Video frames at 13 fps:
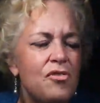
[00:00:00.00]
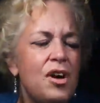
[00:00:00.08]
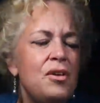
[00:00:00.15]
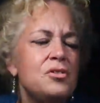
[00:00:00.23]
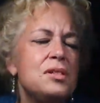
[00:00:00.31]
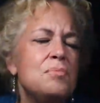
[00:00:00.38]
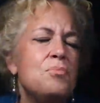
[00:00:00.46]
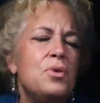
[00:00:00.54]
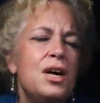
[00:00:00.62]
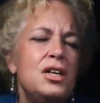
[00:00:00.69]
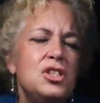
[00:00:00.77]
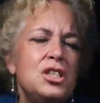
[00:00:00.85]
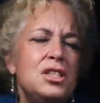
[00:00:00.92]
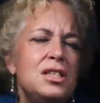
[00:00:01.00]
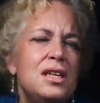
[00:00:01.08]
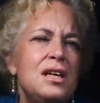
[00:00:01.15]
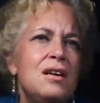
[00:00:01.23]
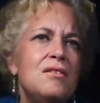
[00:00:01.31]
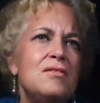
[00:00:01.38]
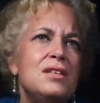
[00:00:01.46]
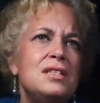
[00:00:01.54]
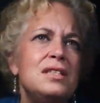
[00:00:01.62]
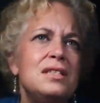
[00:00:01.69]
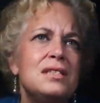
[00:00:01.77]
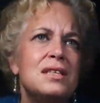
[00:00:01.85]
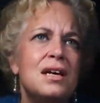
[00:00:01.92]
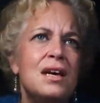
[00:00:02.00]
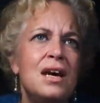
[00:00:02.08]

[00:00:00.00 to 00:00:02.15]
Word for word: false impressions here this is